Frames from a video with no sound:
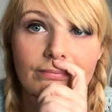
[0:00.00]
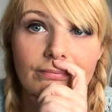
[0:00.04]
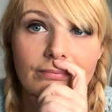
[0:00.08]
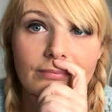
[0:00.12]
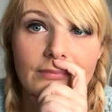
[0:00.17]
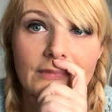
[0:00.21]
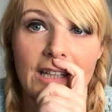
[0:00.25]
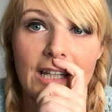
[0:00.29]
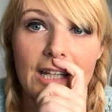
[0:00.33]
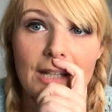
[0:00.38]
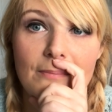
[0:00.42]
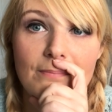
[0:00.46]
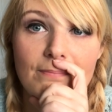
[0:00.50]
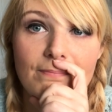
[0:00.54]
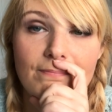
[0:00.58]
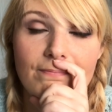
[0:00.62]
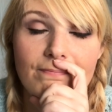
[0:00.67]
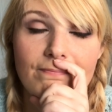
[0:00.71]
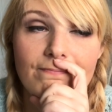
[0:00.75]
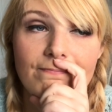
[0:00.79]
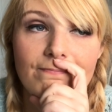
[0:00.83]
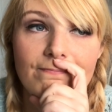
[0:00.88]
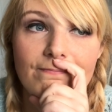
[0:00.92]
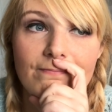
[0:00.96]
Yeah,
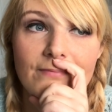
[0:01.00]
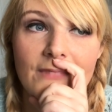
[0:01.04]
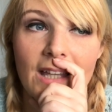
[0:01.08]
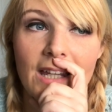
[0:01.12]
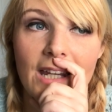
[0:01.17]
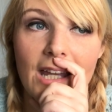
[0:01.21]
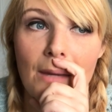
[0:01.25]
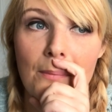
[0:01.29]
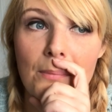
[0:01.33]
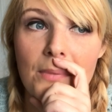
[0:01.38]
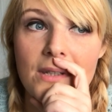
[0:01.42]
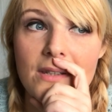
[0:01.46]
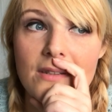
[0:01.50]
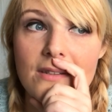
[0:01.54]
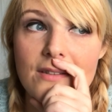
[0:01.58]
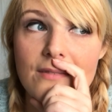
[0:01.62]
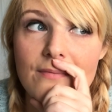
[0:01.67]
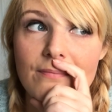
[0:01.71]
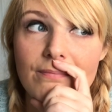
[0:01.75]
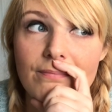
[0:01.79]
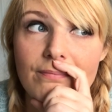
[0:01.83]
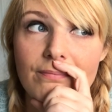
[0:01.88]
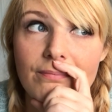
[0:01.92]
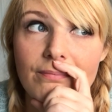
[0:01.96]
that happened.
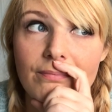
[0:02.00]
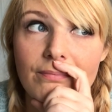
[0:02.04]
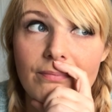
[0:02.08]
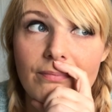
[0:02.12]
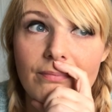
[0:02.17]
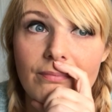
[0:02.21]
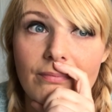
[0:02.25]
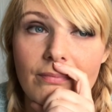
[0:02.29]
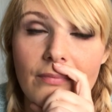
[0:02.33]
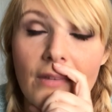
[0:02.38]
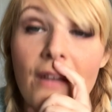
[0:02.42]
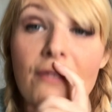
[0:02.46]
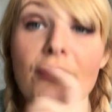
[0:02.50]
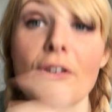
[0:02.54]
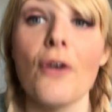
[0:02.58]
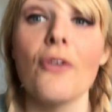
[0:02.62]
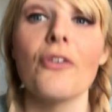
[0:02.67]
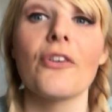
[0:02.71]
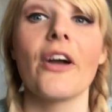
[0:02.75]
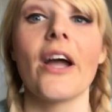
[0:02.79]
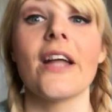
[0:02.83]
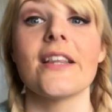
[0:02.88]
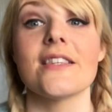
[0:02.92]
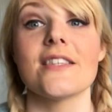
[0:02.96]
I've no
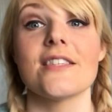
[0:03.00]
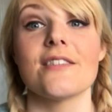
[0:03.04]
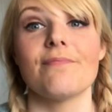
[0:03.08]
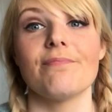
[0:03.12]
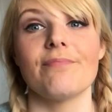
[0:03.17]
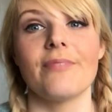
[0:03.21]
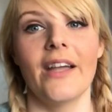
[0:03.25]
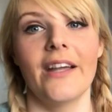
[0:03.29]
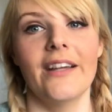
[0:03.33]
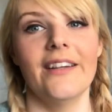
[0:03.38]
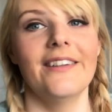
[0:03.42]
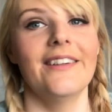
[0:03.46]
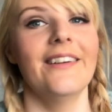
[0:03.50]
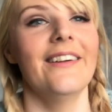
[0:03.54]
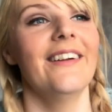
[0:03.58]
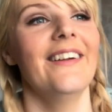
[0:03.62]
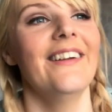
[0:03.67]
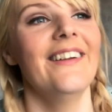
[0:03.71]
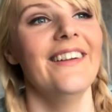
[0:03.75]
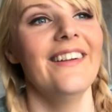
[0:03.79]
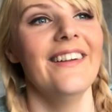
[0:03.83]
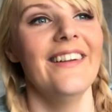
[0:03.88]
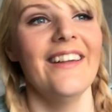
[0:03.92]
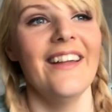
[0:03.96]
regrets.
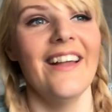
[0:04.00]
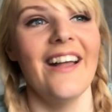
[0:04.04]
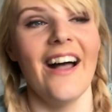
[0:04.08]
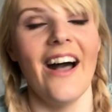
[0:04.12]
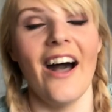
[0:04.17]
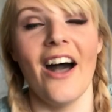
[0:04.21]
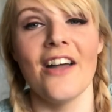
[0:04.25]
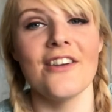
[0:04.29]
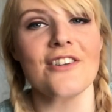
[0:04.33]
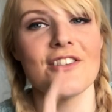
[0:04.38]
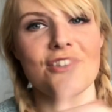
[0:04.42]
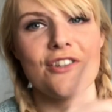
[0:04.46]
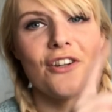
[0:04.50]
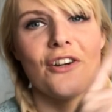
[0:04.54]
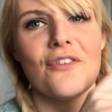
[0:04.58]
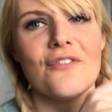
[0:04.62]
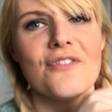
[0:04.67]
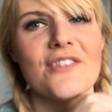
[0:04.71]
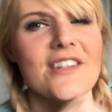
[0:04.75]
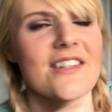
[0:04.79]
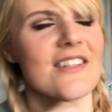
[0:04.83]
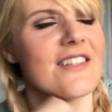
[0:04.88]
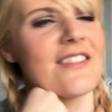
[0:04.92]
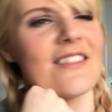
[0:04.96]
I deserved
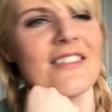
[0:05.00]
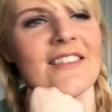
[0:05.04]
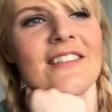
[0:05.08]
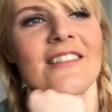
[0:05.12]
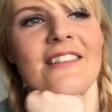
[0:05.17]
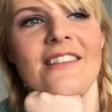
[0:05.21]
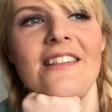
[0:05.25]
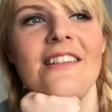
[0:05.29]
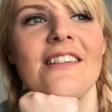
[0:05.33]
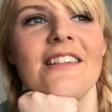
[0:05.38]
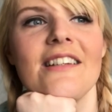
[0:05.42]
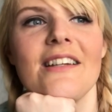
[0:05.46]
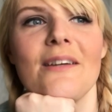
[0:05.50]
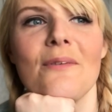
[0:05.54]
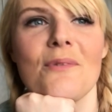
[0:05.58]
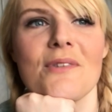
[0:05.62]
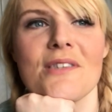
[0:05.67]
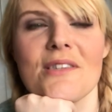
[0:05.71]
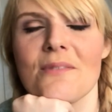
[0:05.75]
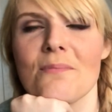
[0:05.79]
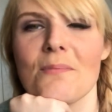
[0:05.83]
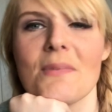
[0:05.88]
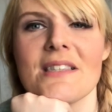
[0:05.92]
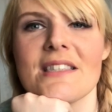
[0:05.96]
it. It was
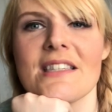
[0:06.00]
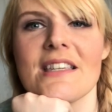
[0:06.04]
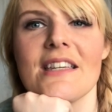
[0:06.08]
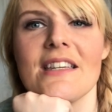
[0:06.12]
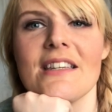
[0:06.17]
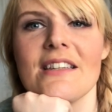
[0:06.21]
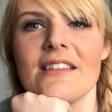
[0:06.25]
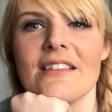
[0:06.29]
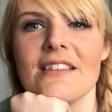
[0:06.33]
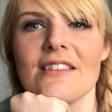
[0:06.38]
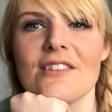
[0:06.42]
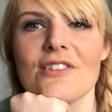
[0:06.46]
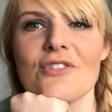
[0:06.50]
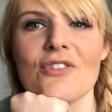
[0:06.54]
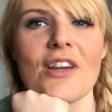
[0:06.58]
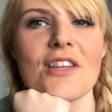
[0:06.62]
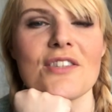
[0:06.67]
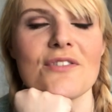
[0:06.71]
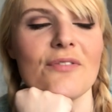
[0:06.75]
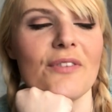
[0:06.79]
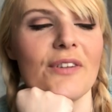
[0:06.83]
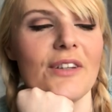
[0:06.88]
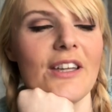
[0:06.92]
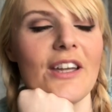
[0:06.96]
a busy,
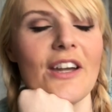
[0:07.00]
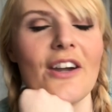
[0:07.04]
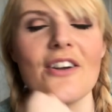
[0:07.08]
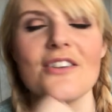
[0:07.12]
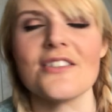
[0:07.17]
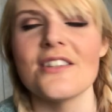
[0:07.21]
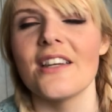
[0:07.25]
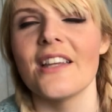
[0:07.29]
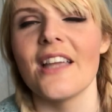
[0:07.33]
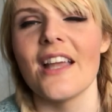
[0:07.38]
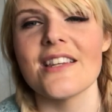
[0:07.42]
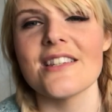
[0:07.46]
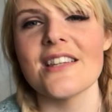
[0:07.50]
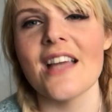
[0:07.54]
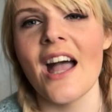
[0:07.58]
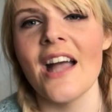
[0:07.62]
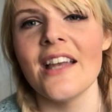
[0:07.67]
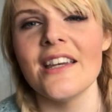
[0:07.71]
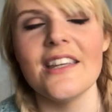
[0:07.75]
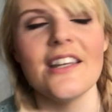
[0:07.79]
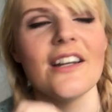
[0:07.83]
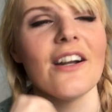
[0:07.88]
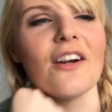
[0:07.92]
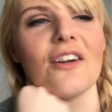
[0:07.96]
stressful year. I didn't get to
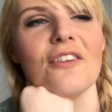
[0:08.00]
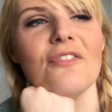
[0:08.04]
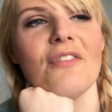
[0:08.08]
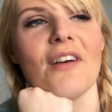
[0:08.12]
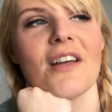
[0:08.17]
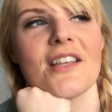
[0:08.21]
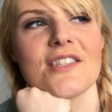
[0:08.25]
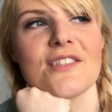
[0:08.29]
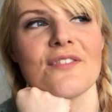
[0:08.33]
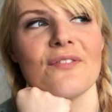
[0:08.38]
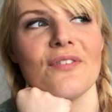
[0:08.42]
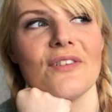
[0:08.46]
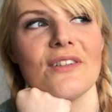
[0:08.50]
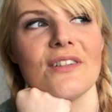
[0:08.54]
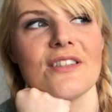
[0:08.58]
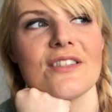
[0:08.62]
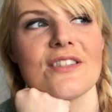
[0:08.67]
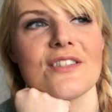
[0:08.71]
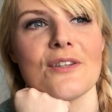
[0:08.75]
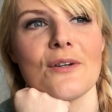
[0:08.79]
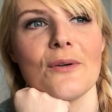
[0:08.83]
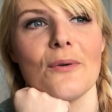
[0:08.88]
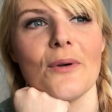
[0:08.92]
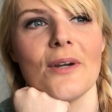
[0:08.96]
any yarn festivals,
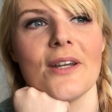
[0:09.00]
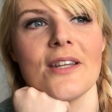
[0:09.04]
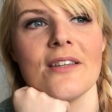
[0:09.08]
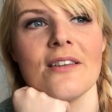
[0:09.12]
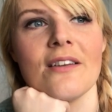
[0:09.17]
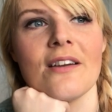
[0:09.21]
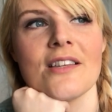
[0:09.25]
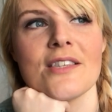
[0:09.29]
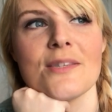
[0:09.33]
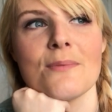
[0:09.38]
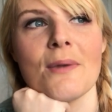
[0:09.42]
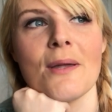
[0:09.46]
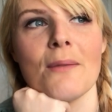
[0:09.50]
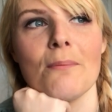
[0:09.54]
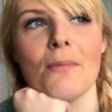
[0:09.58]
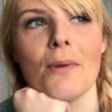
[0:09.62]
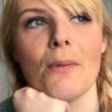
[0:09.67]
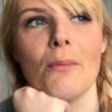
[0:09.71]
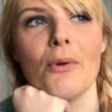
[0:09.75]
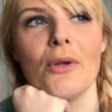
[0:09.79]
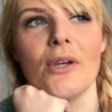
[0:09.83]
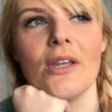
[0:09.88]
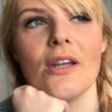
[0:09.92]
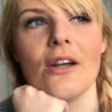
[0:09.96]
so I spent my
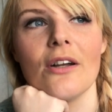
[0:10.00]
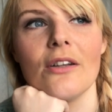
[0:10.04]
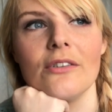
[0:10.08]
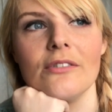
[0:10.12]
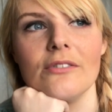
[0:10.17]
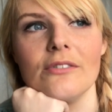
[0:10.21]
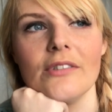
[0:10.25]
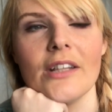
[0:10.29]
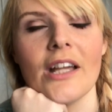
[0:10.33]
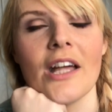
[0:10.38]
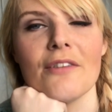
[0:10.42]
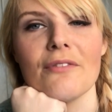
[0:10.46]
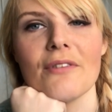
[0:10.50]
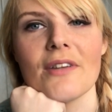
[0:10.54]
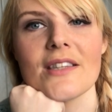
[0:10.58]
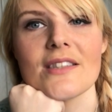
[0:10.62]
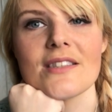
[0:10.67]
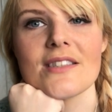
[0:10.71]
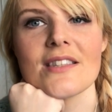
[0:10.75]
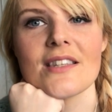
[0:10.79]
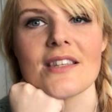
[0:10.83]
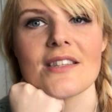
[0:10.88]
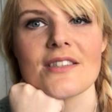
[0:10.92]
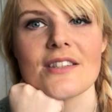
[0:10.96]
money on
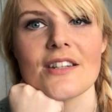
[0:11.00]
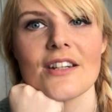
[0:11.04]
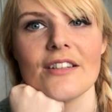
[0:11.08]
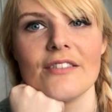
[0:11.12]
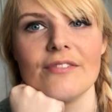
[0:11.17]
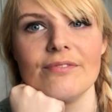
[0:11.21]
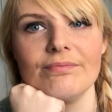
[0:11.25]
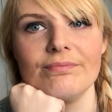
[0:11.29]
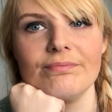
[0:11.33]
advents this year.